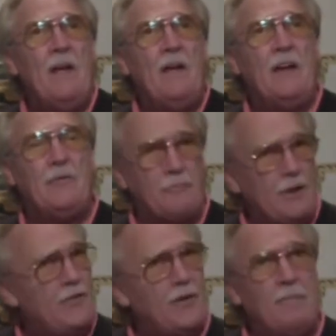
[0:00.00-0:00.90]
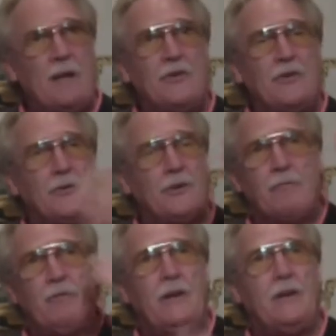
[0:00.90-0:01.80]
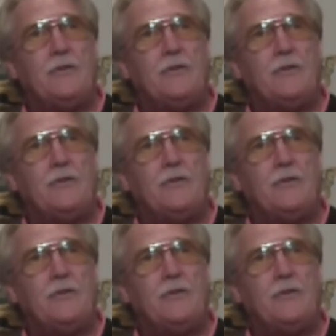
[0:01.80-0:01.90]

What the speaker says: in rhythm and you're doing a really